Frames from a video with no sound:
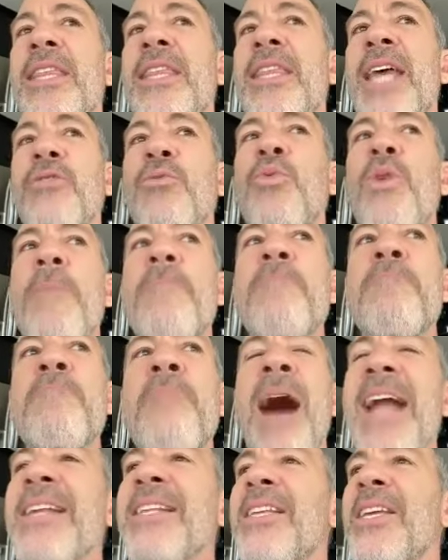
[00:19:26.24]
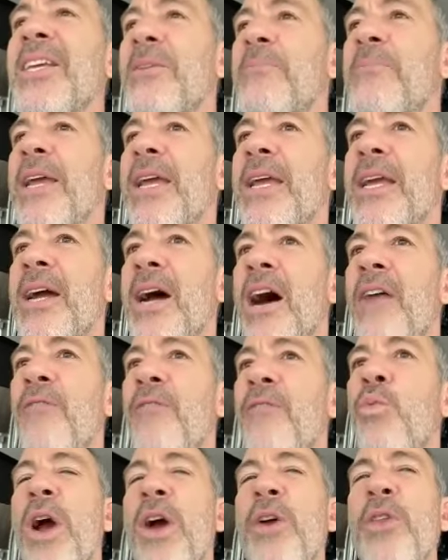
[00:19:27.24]
that reminded me
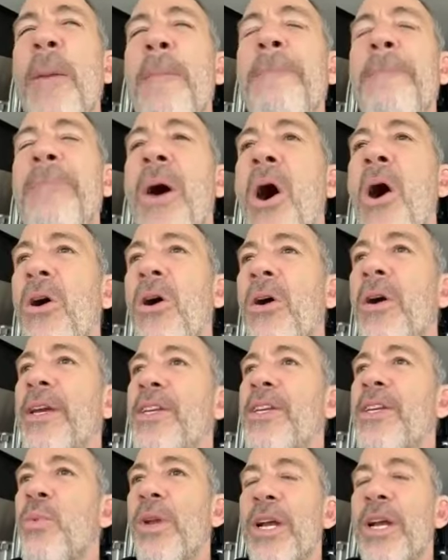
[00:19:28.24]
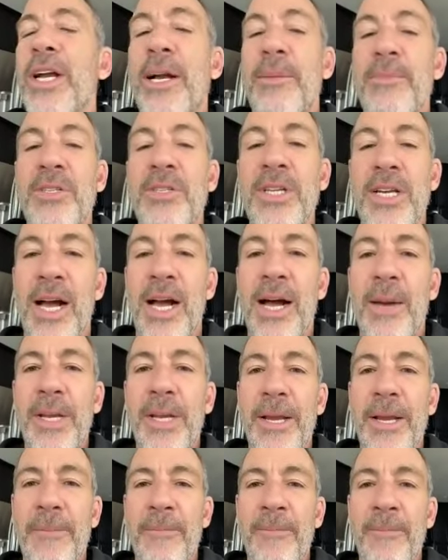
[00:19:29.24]
of where the bar is when it comes to
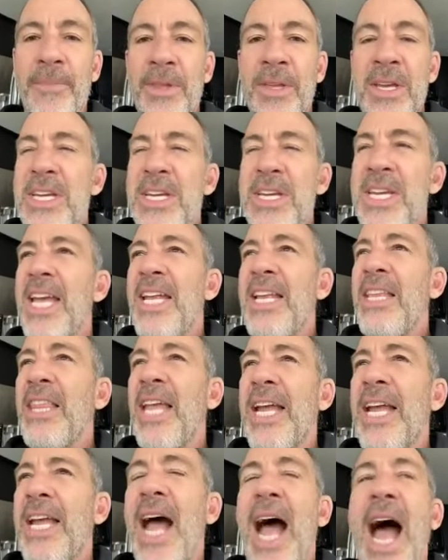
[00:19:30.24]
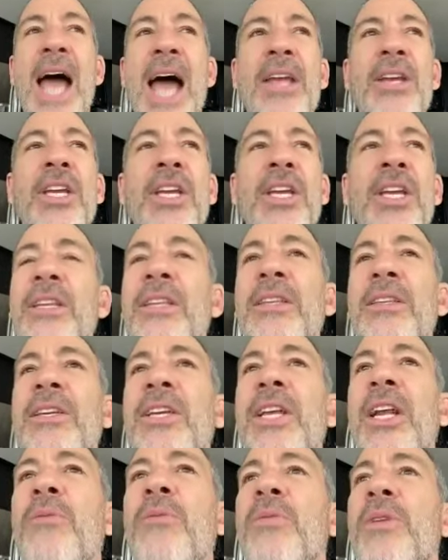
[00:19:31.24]
comedy. It like I you,
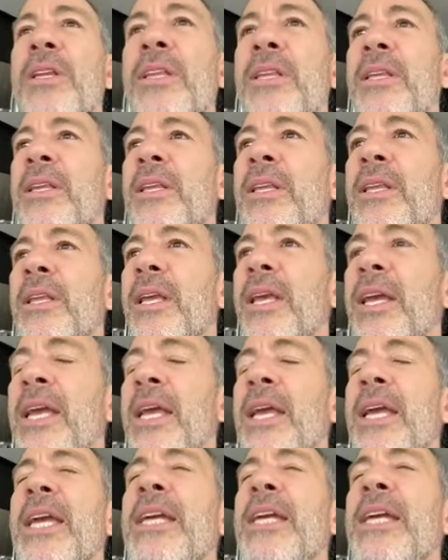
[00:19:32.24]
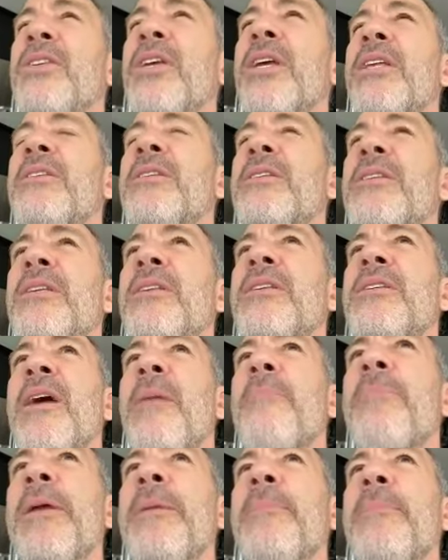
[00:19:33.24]
you know he's
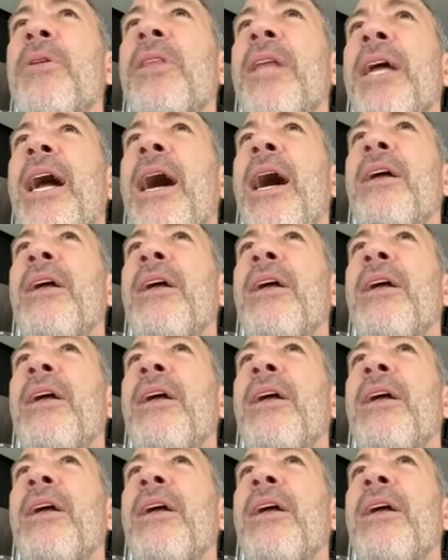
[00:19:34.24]
some people like